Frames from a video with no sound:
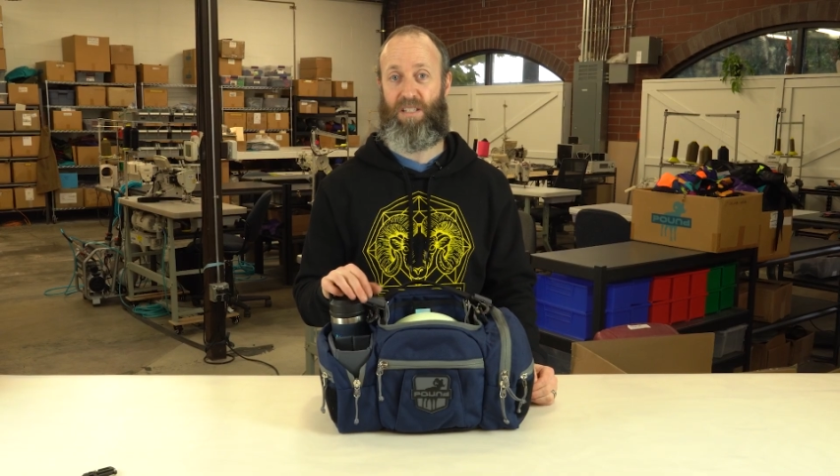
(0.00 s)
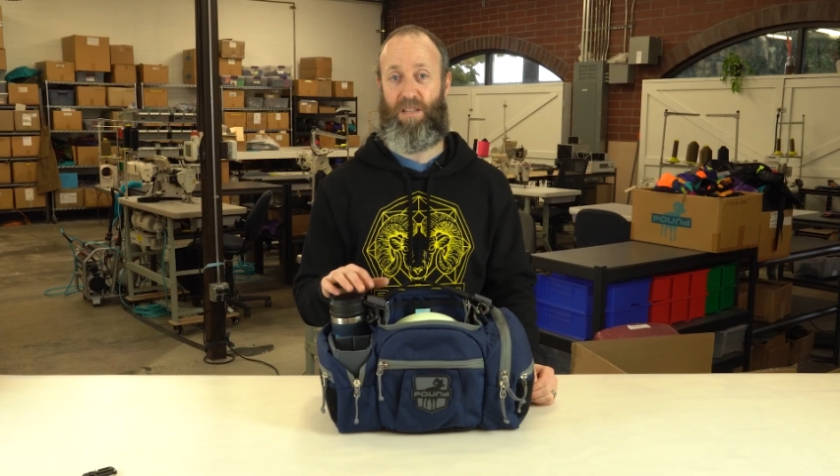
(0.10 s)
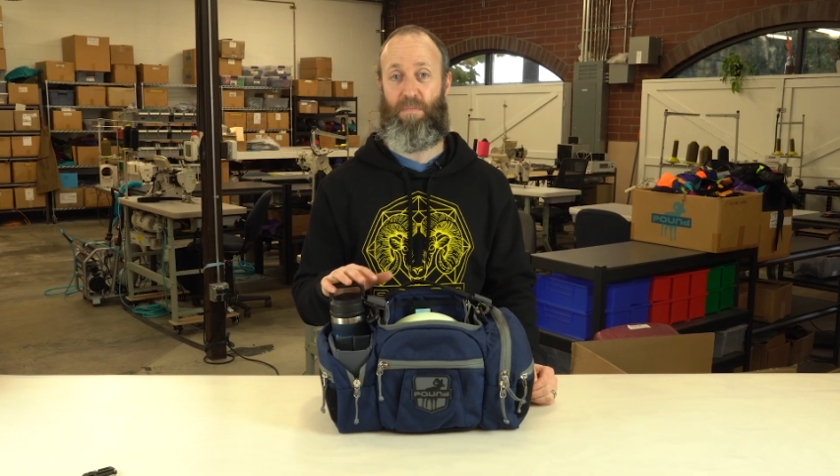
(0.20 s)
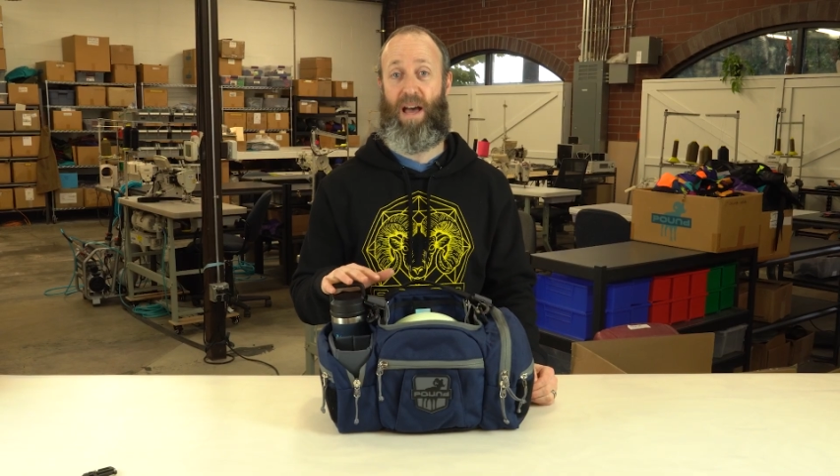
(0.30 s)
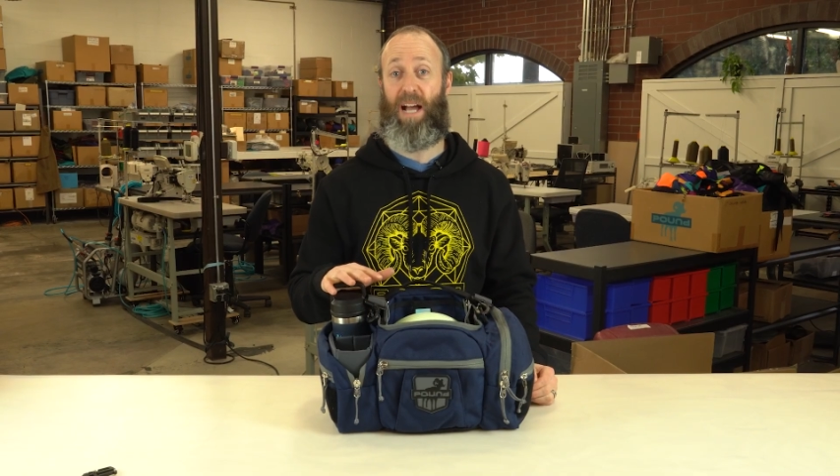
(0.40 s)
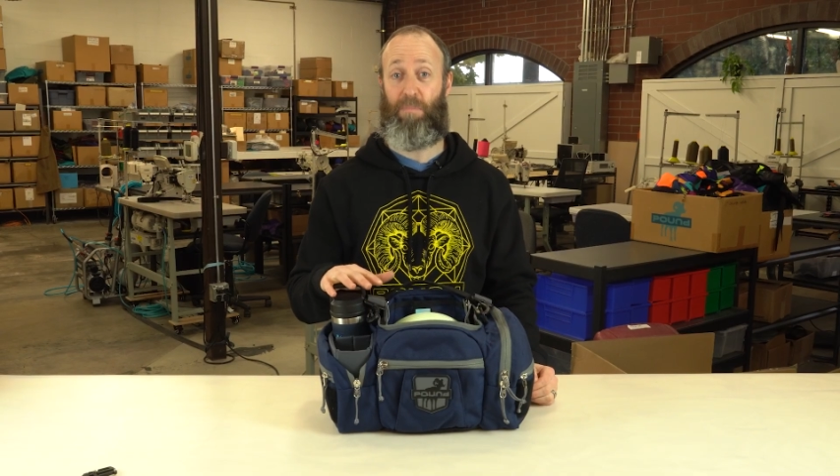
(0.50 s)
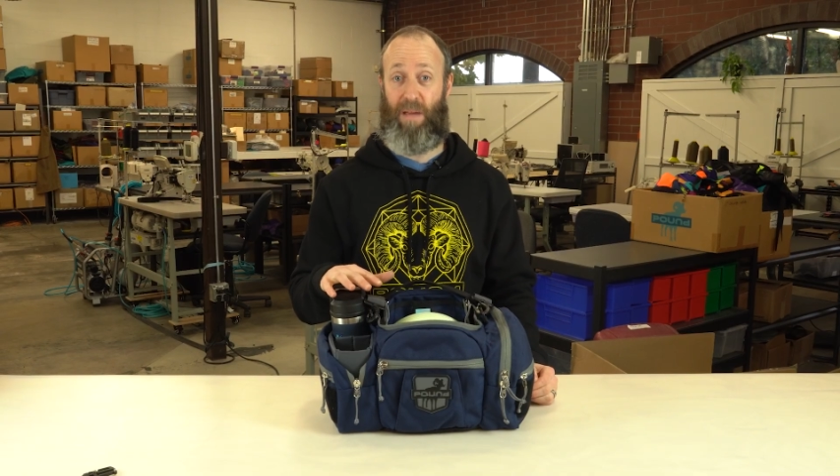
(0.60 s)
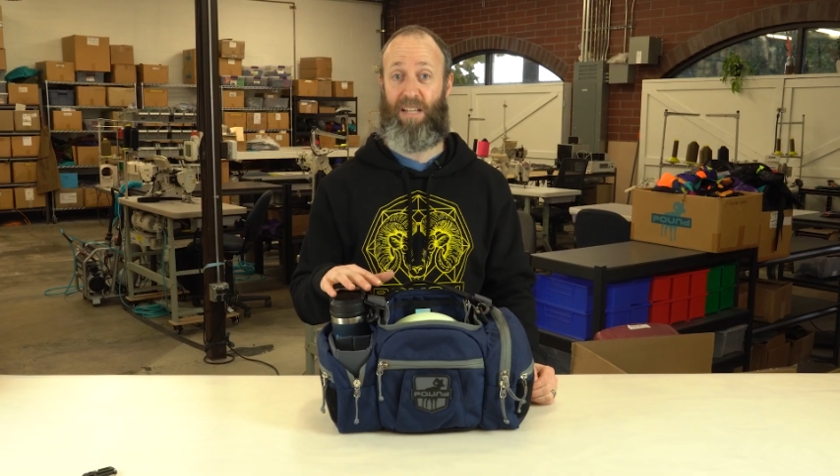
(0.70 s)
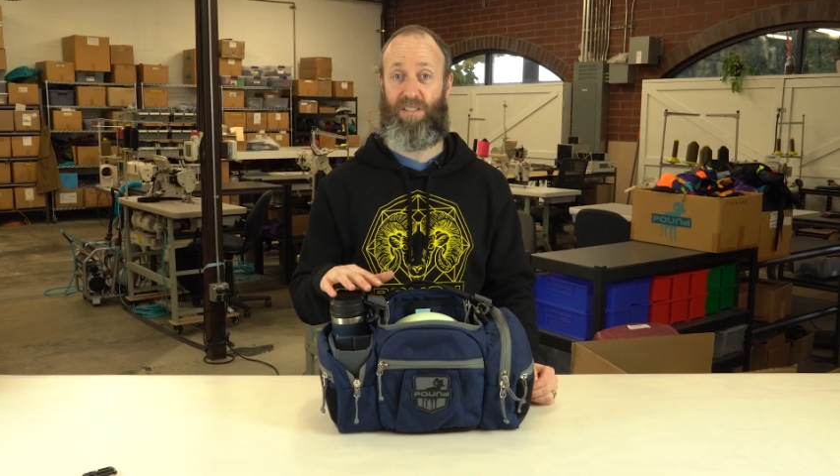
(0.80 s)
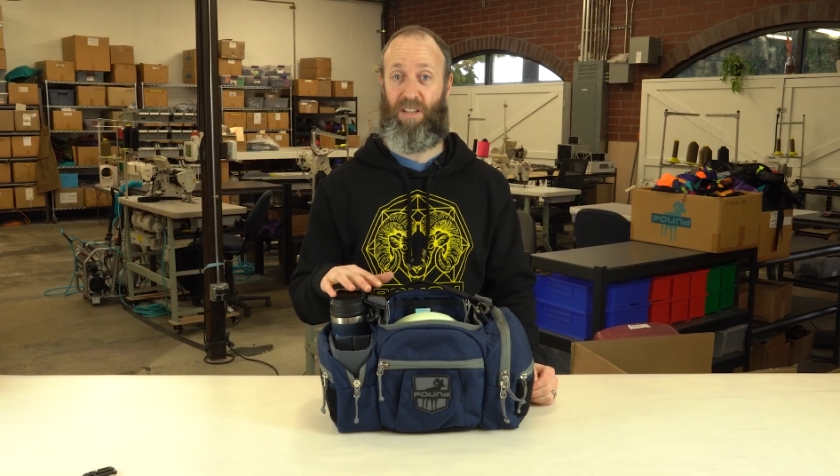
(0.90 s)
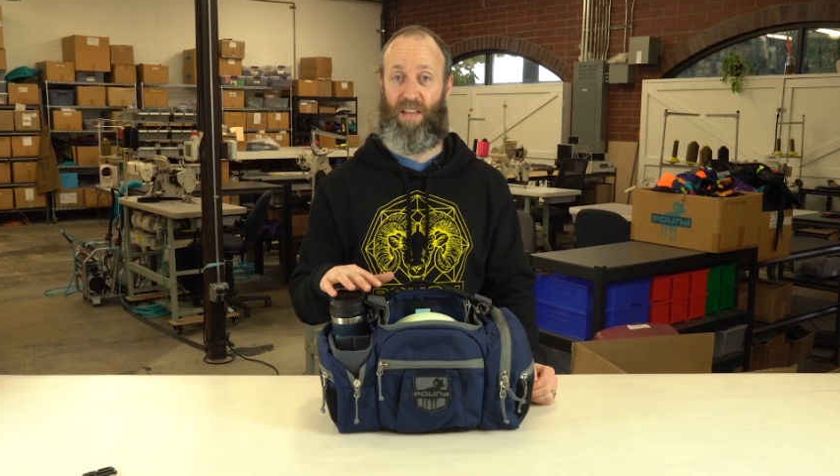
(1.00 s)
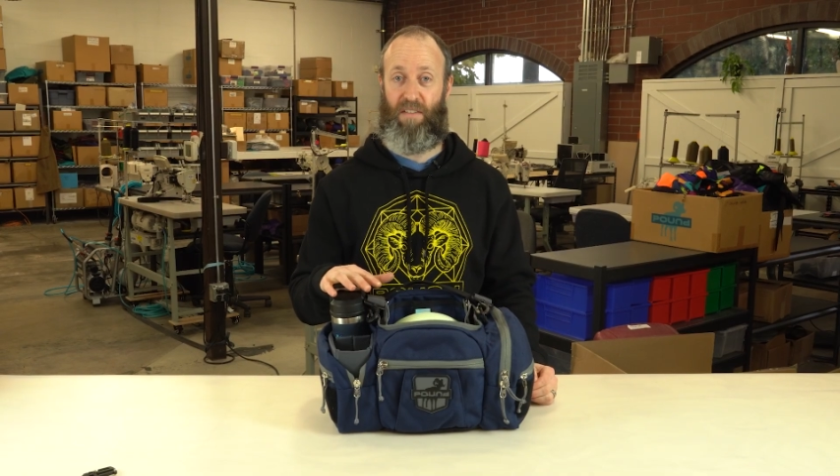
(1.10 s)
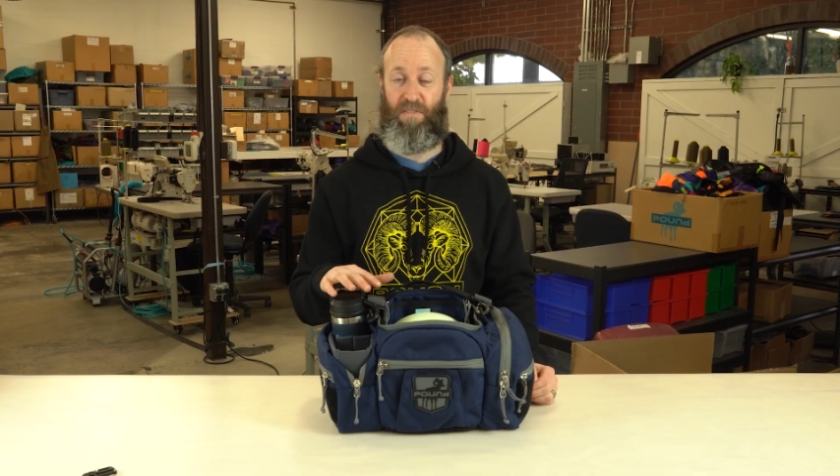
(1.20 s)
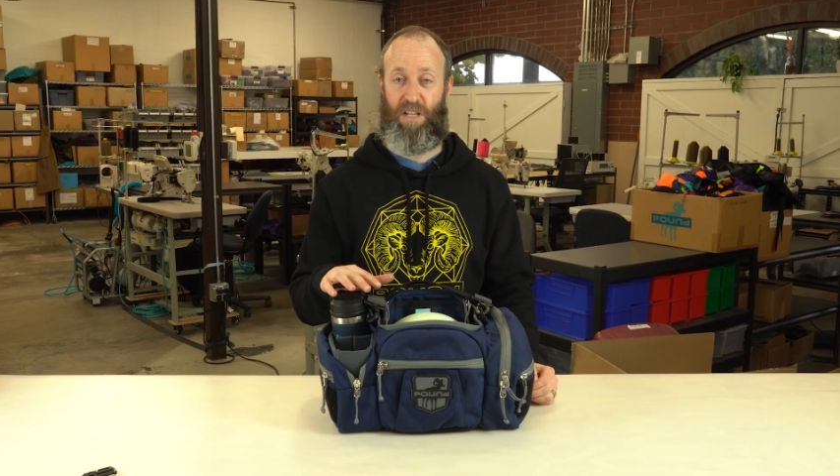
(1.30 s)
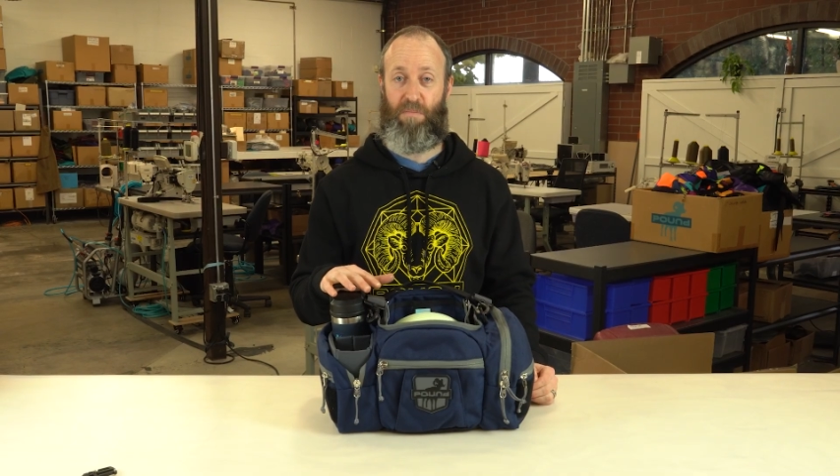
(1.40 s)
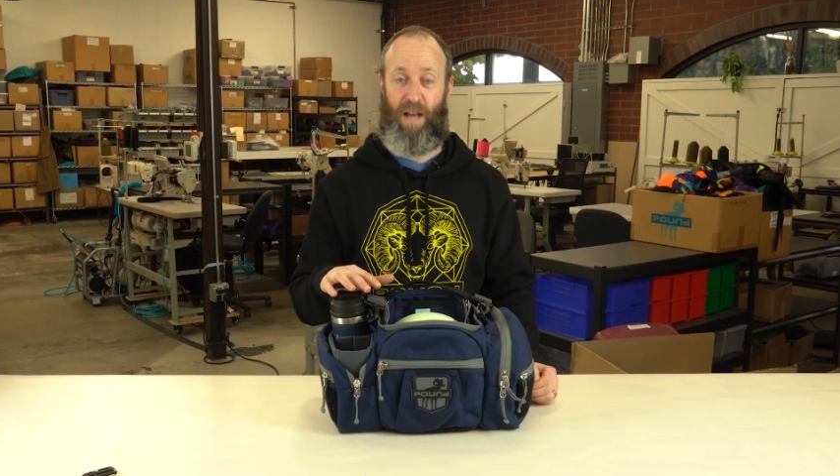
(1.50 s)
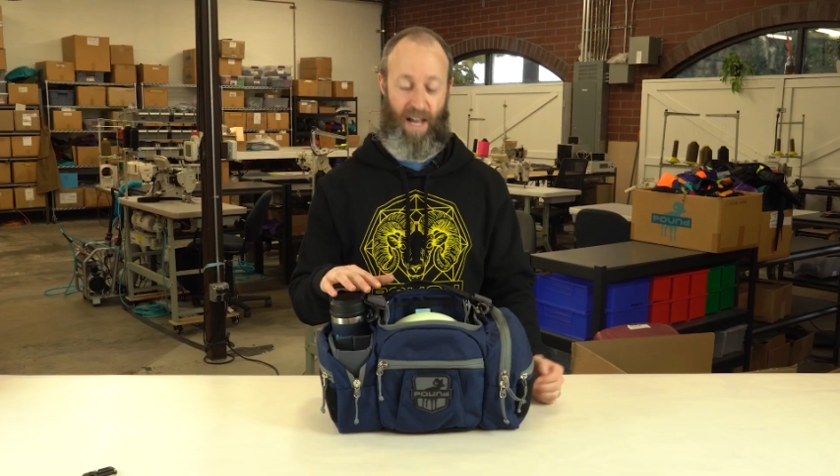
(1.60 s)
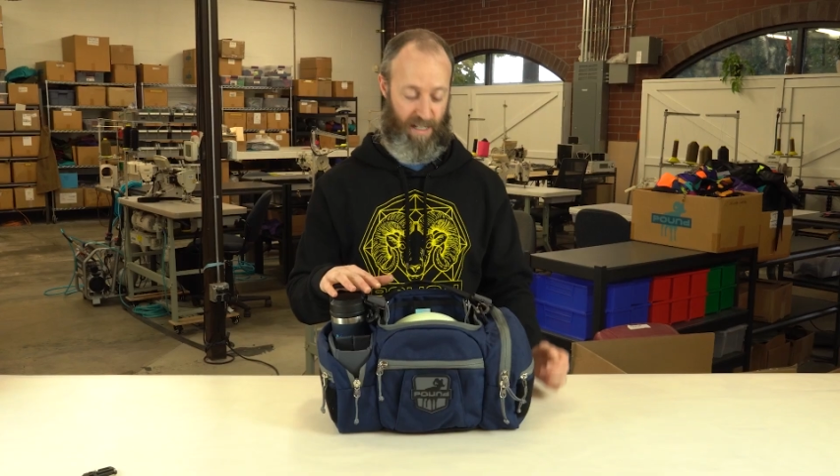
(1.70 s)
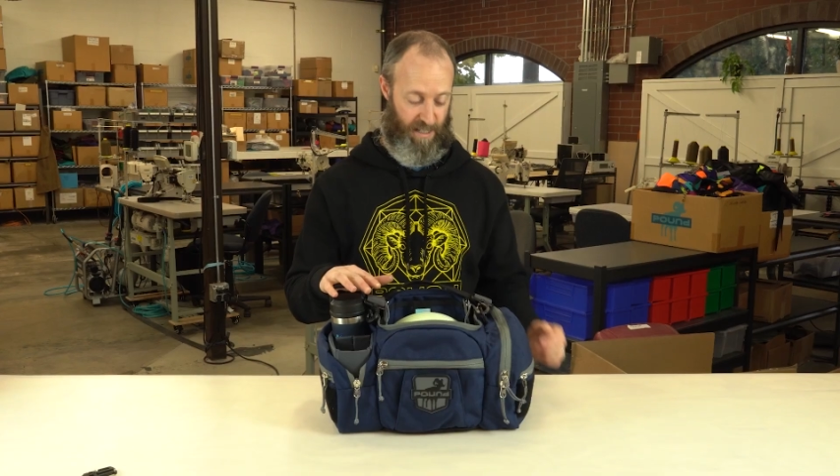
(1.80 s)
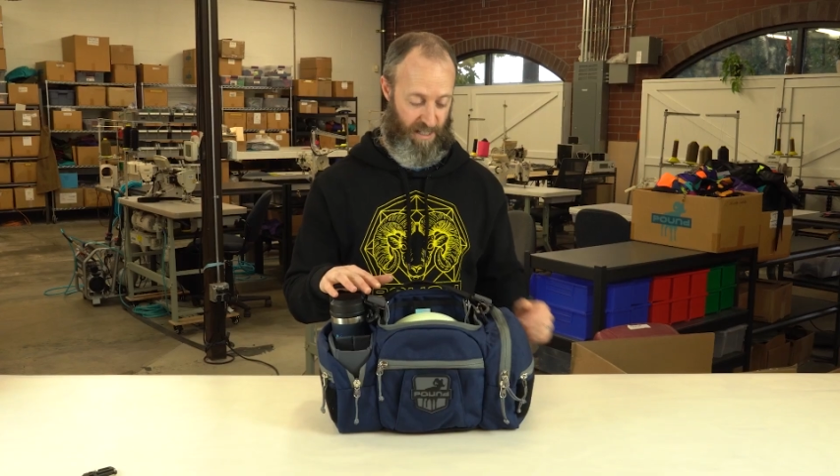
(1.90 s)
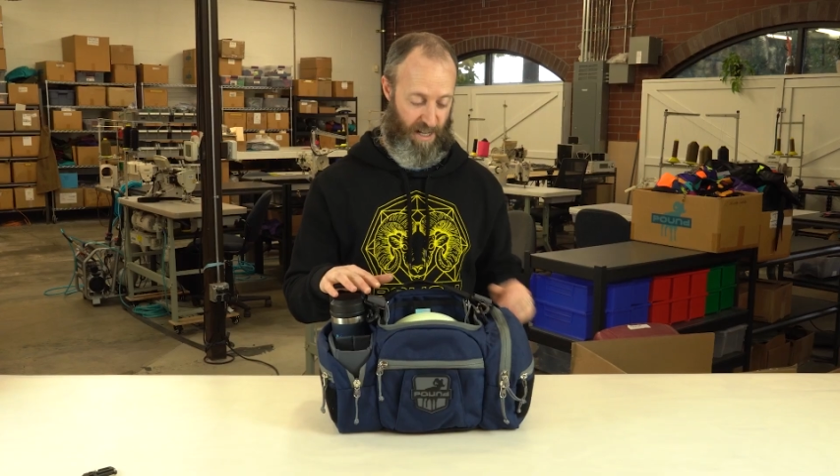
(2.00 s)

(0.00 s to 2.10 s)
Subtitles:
to the bag based on that feedback.